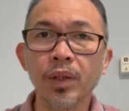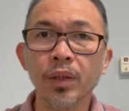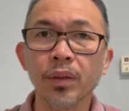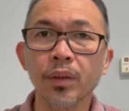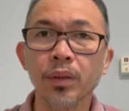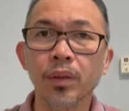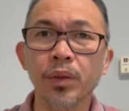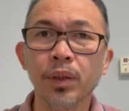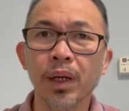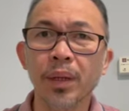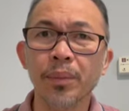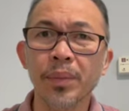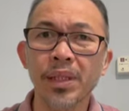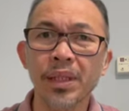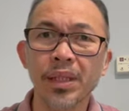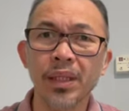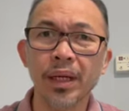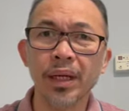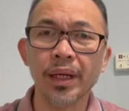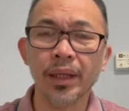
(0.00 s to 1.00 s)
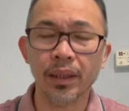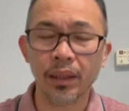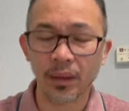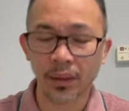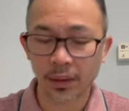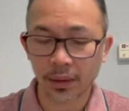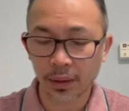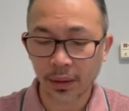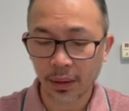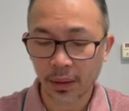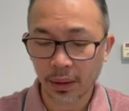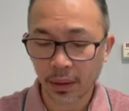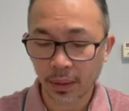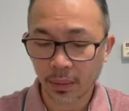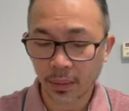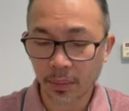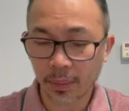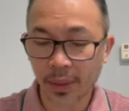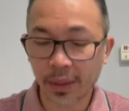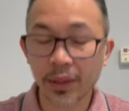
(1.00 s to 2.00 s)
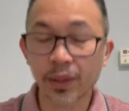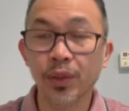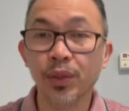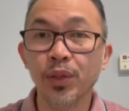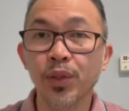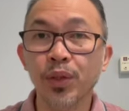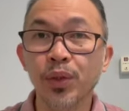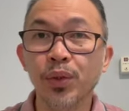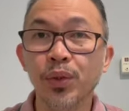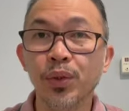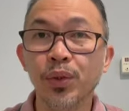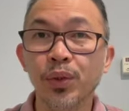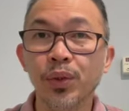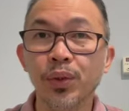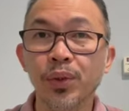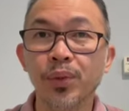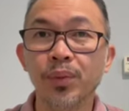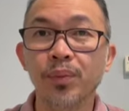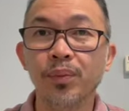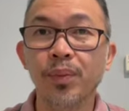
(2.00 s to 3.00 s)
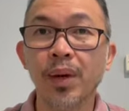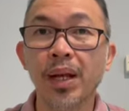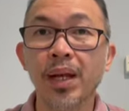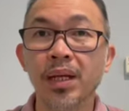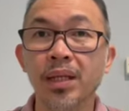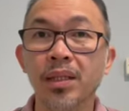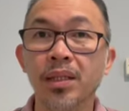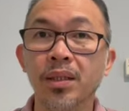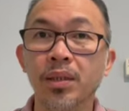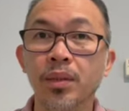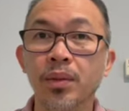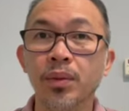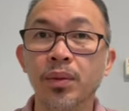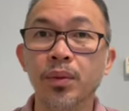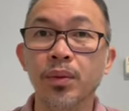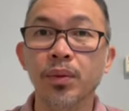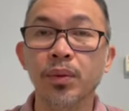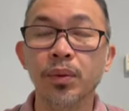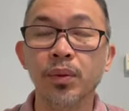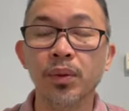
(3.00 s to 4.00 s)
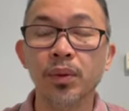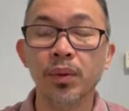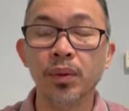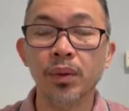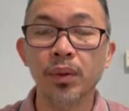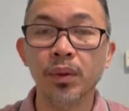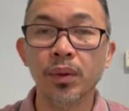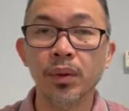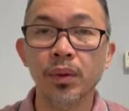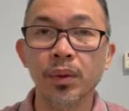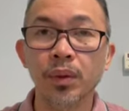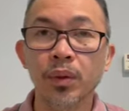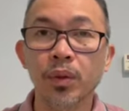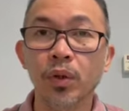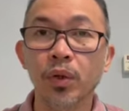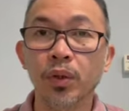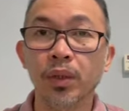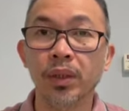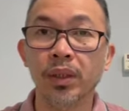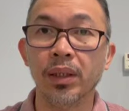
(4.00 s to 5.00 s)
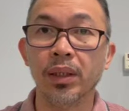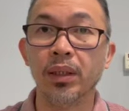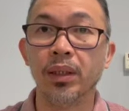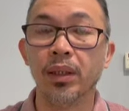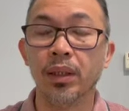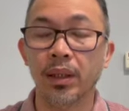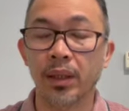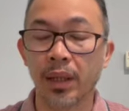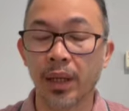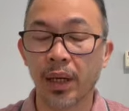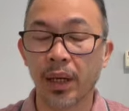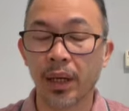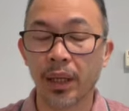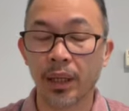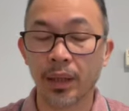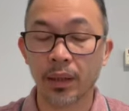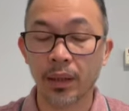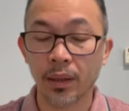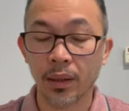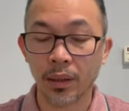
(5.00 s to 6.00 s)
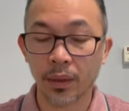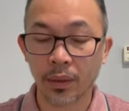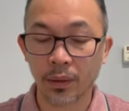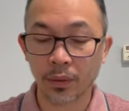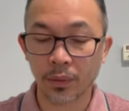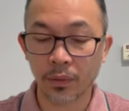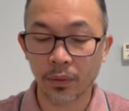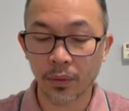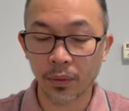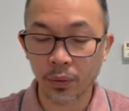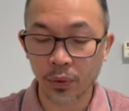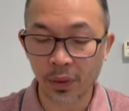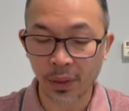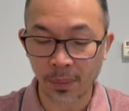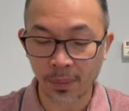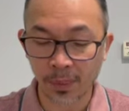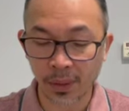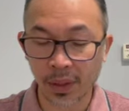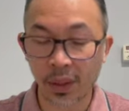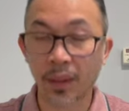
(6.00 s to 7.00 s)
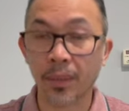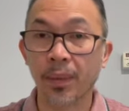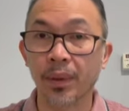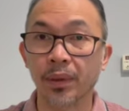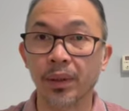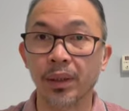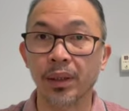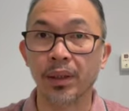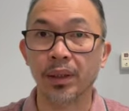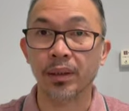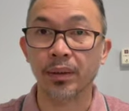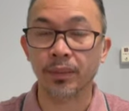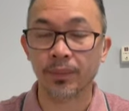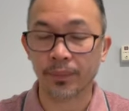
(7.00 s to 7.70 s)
or a mistake, but you managed to caught it and do something about it.